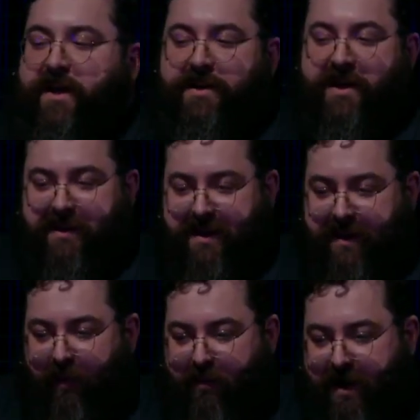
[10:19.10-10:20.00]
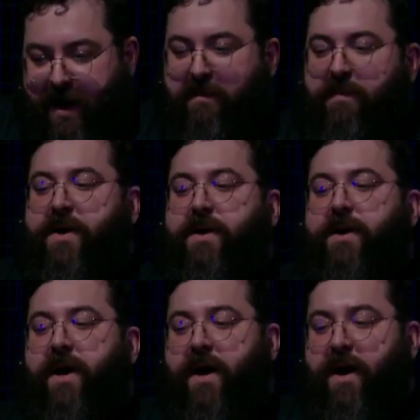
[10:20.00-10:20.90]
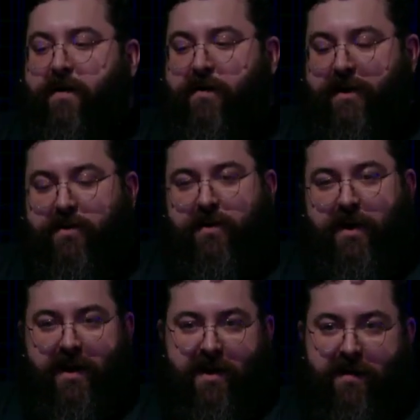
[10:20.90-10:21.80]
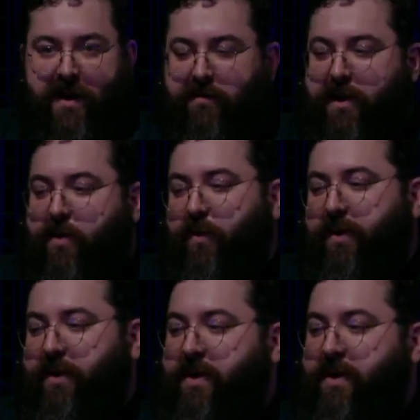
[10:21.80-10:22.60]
setting the phone number and return and the country code.